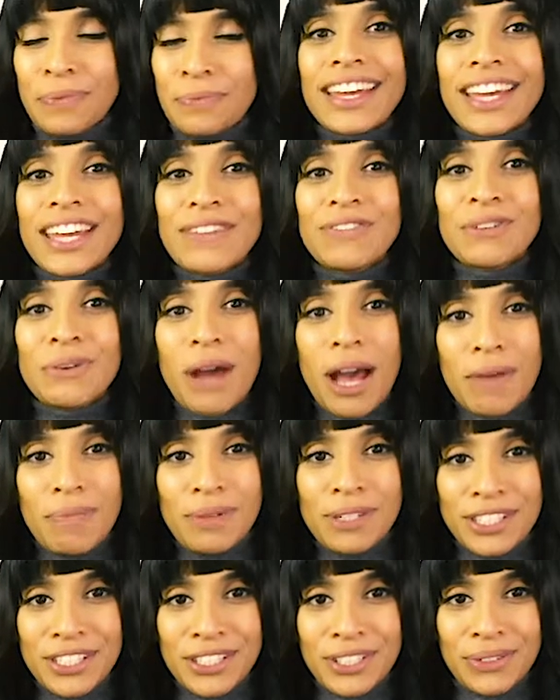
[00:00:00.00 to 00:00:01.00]
If you
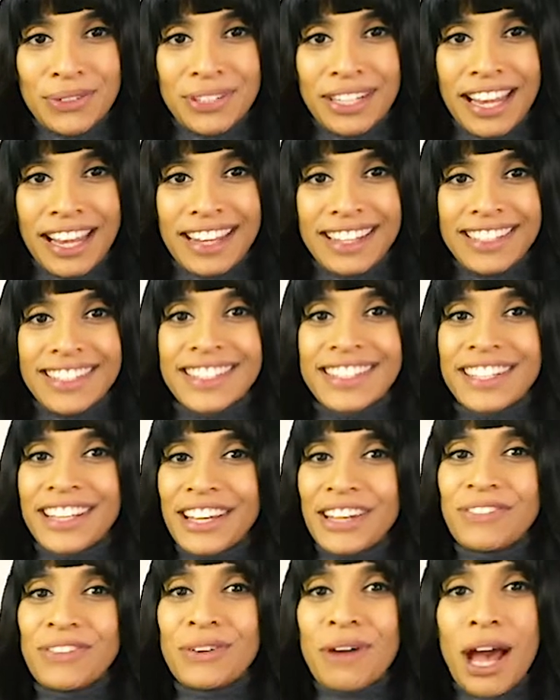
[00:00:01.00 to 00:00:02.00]
happen to create
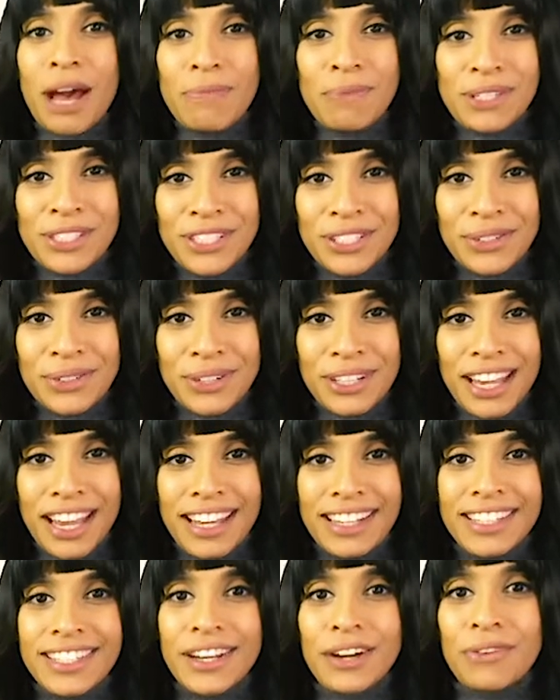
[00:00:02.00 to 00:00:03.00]

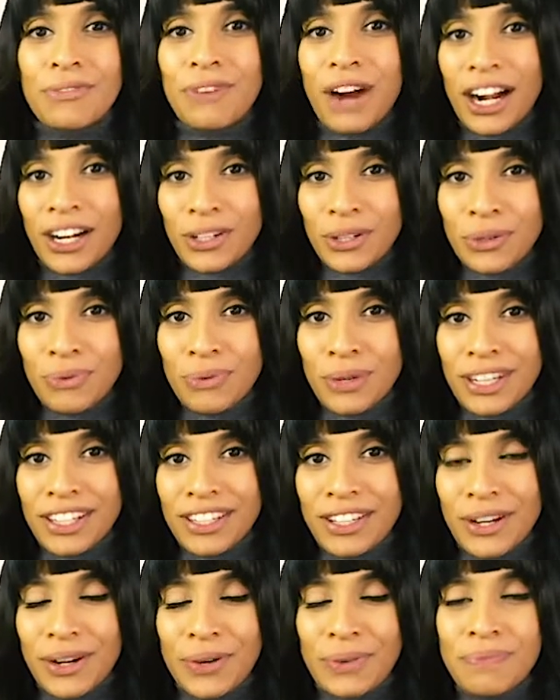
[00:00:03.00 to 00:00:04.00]
a viral
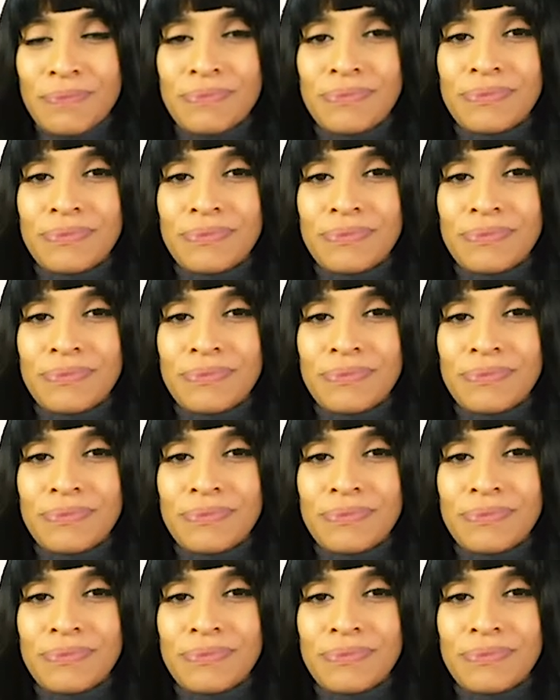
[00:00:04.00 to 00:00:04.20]
video